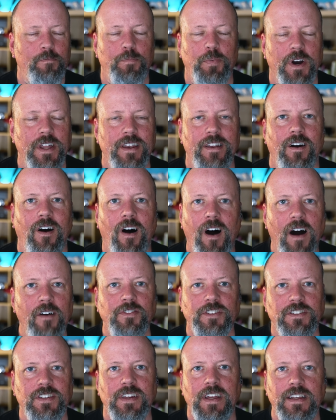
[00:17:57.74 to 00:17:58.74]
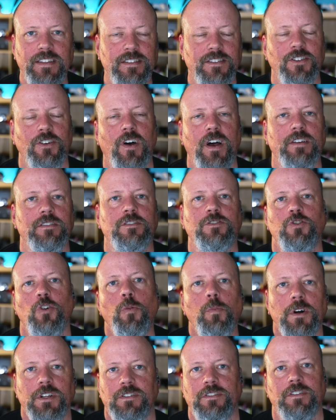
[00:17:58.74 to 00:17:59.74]
But obviously, it still has so
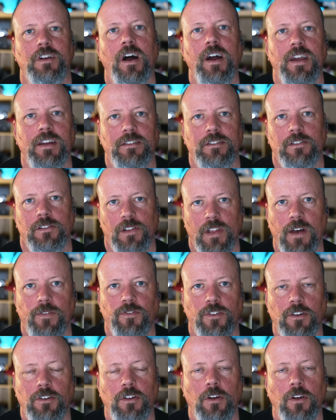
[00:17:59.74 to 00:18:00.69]
much science left to